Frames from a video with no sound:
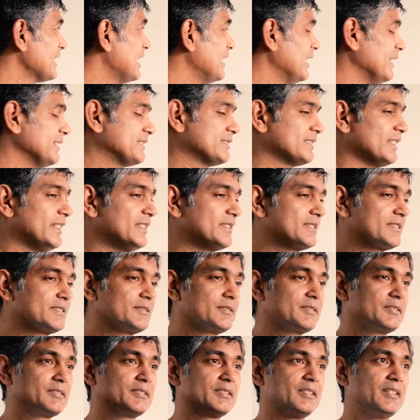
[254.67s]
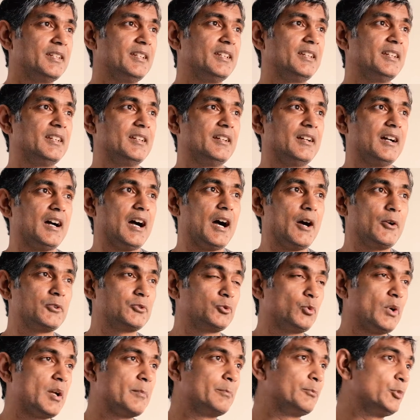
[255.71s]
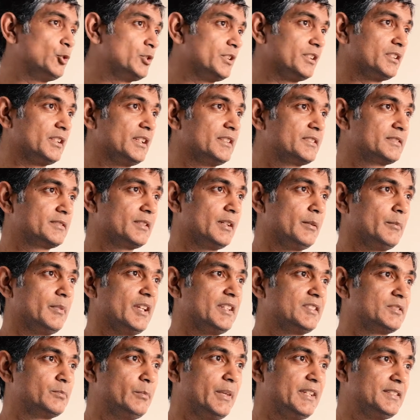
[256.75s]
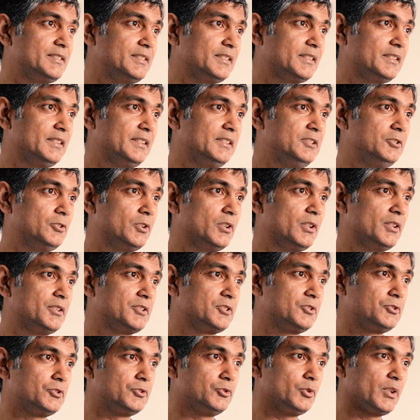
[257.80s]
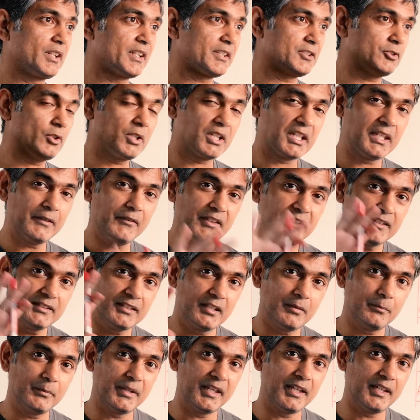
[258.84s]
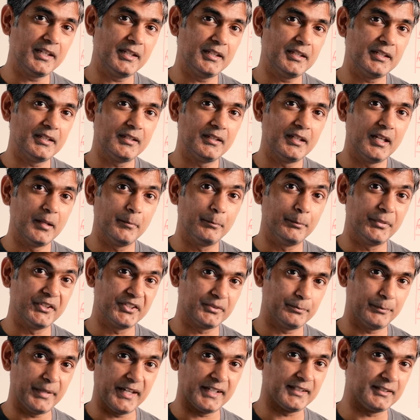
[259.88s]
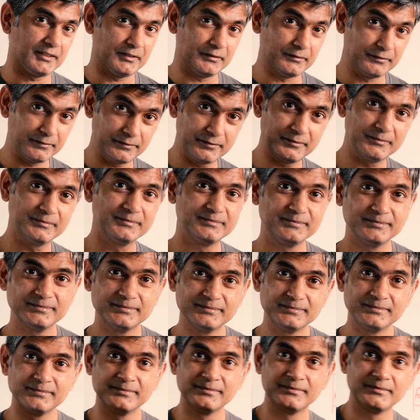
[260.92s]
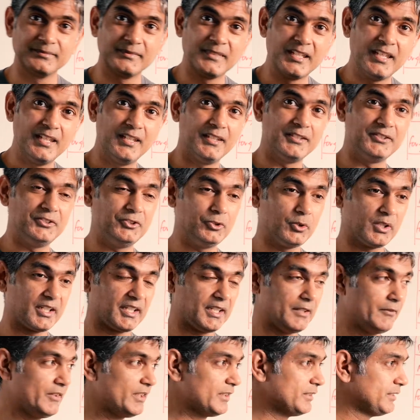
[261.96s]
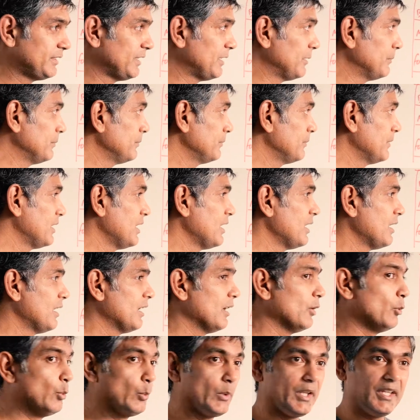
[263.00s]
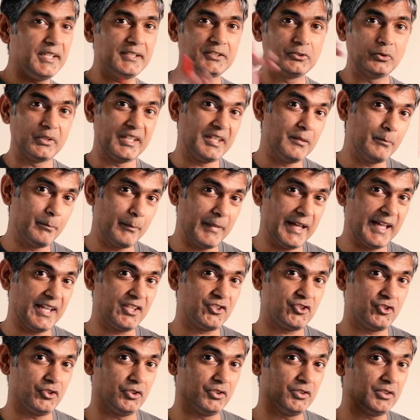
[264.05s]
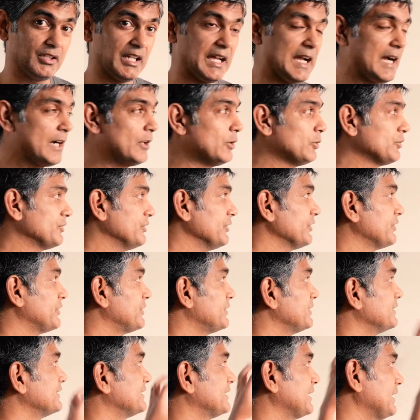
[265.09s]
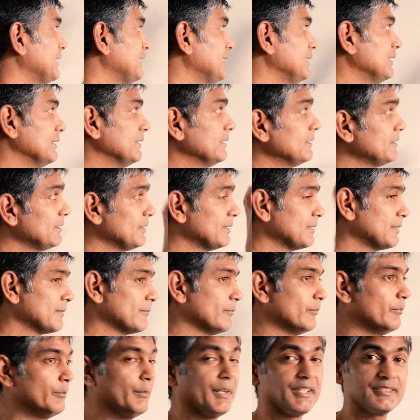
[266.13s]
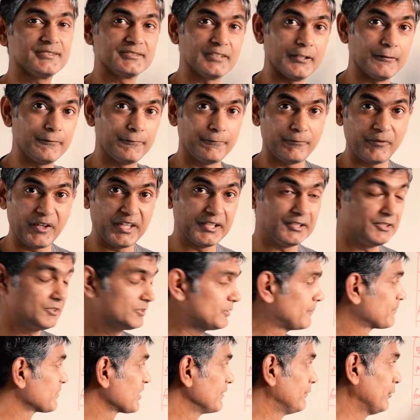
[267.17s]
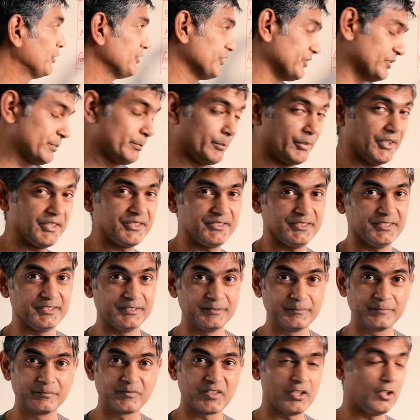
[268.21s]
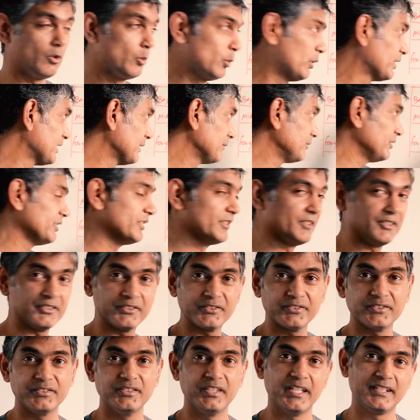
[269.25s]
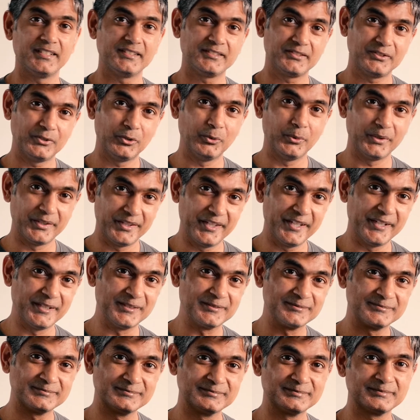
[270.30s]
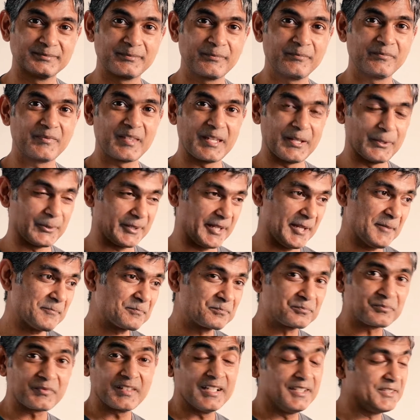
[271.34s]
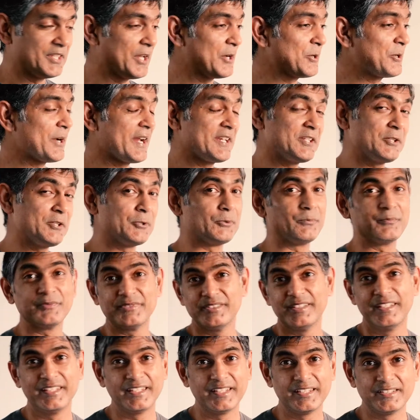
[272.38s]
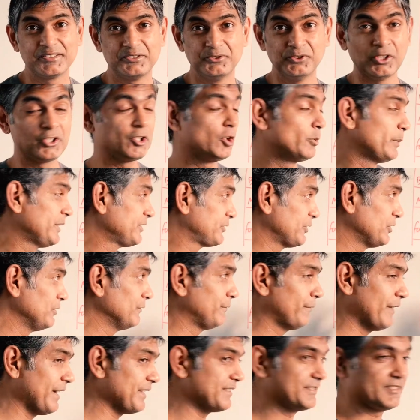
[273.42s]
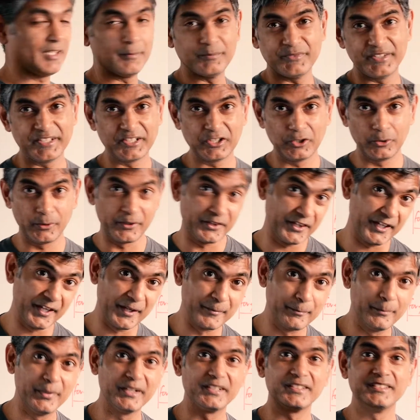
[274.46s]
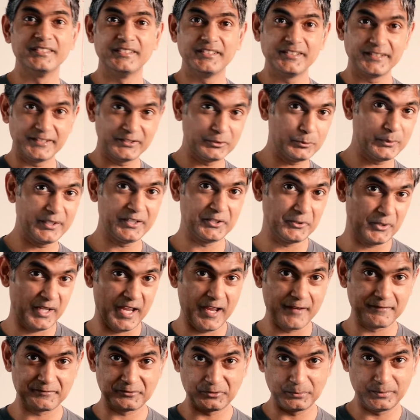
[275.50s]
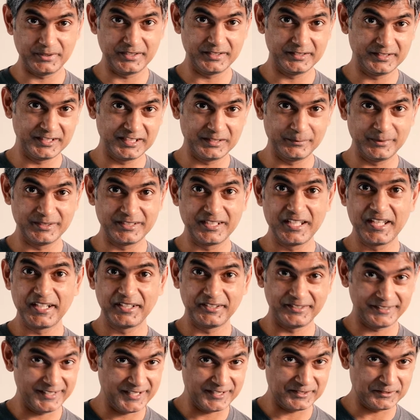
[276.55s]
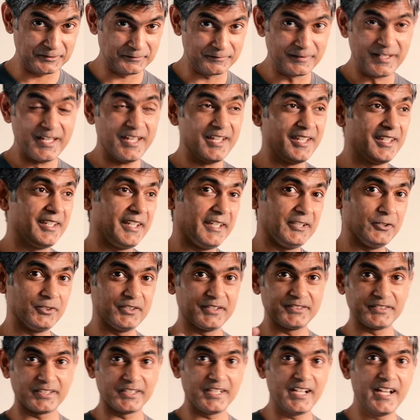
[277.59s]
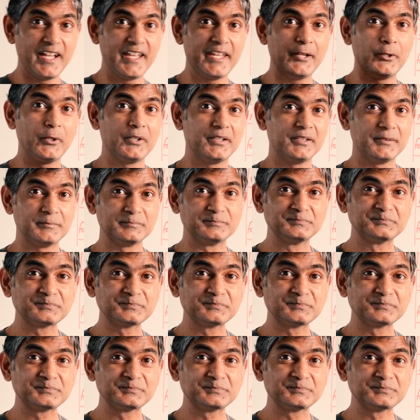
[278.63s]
it's how do I put it? It's basically you're giving them a perspective. You're giving them a way to imagine how this scene must have felt for this person or whatever it is that's over there. Okay? Now I know you're not always going to find something over there, but this is where you have to be a little bit creative. You know, there's a guy on